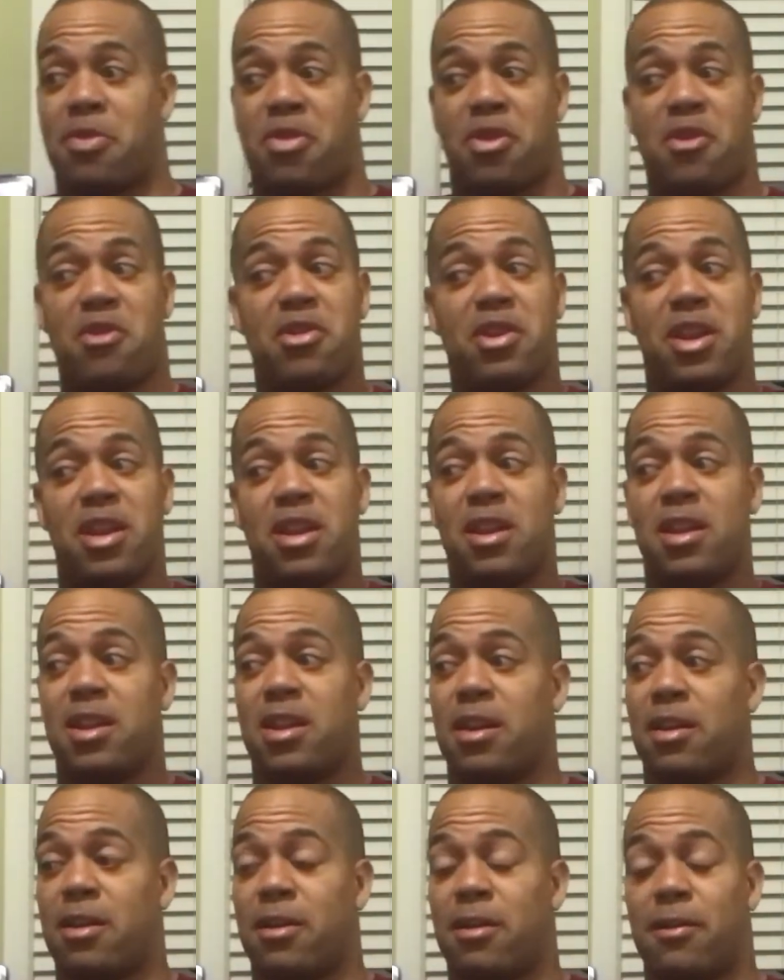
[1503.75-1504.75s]
30
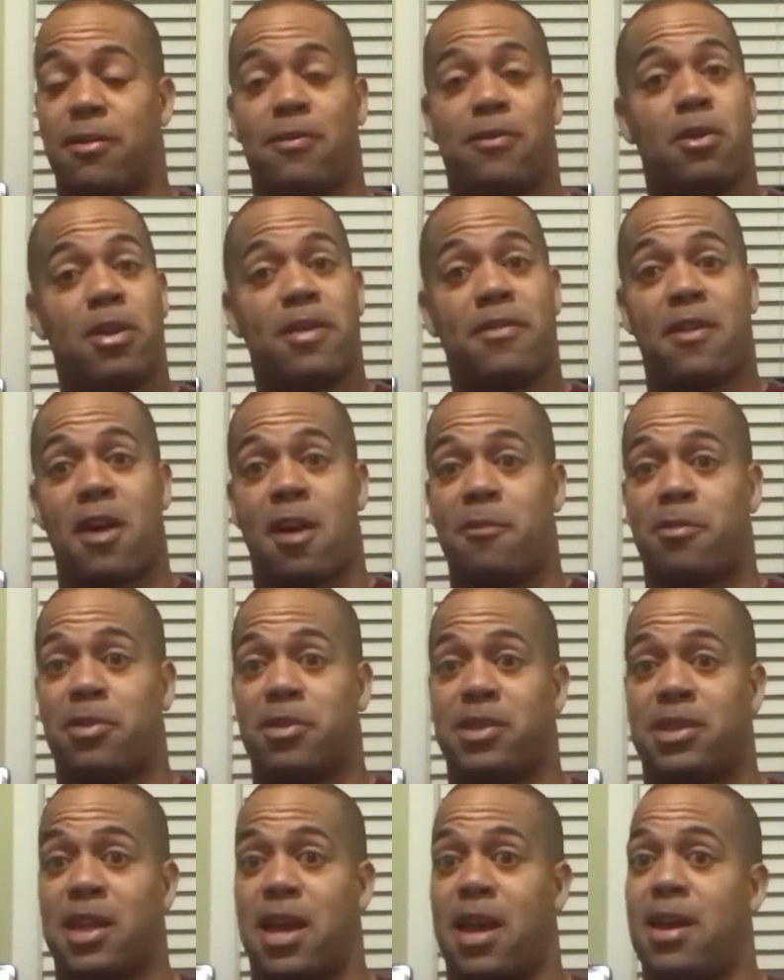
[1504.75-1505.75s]
to
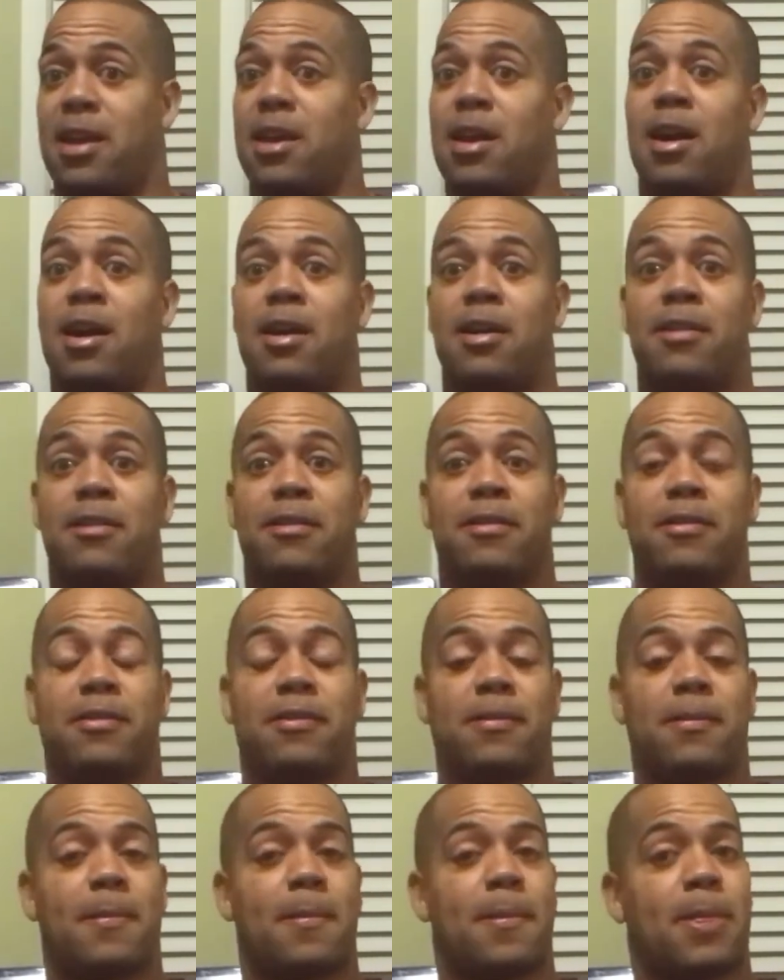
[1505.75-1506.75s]
45%
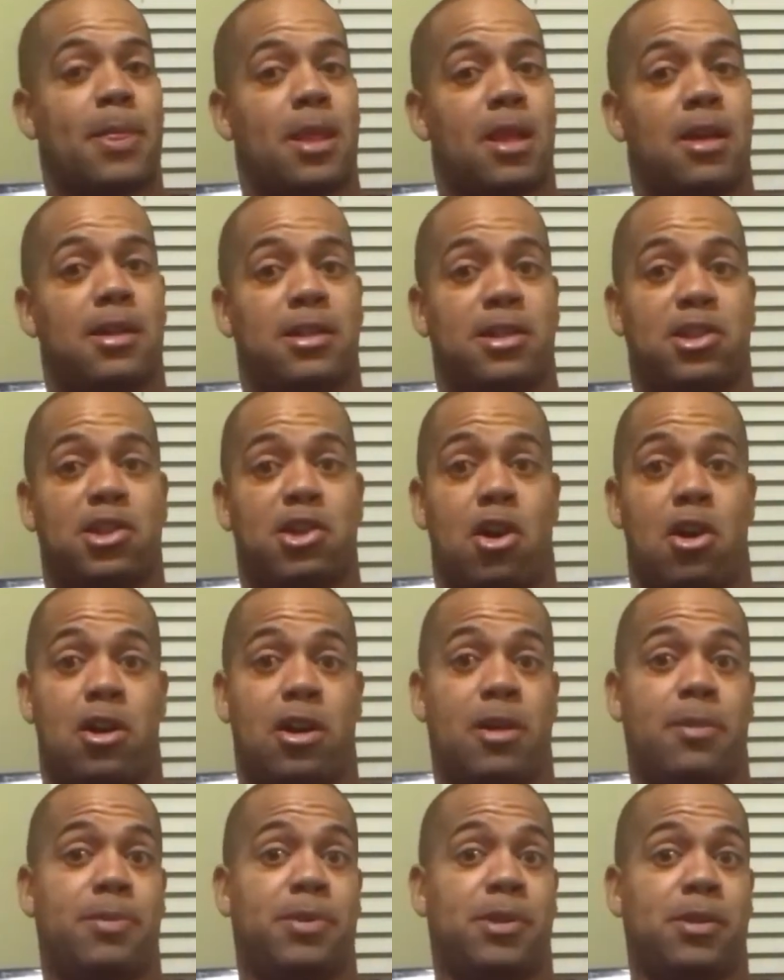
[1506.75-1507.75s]
of a
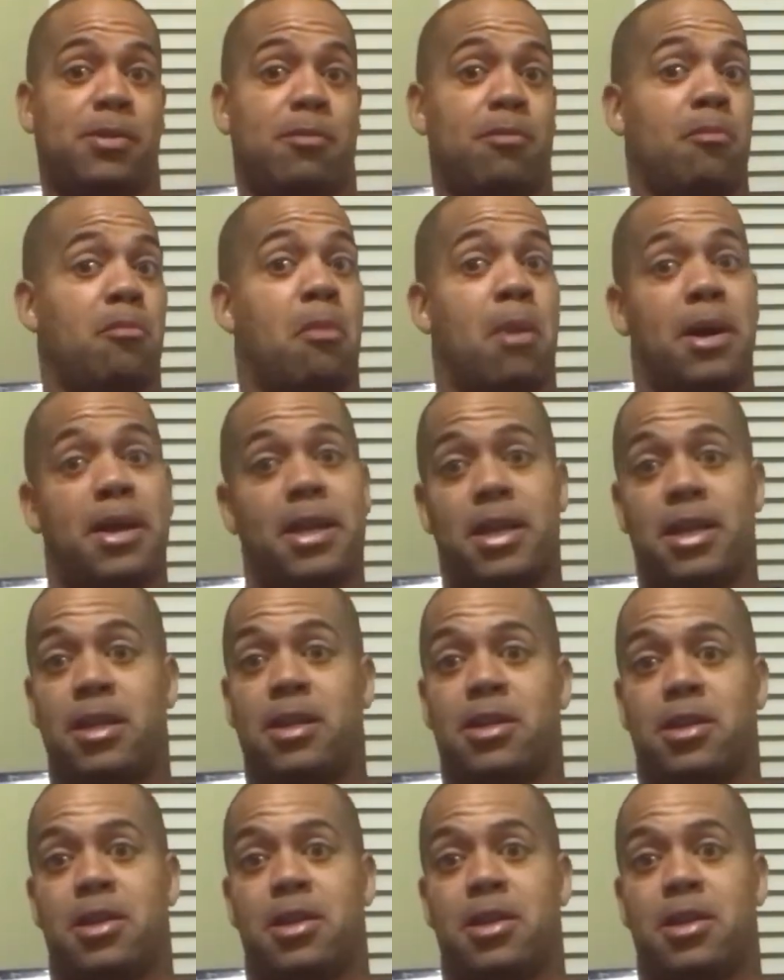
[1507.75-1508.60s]
startup's money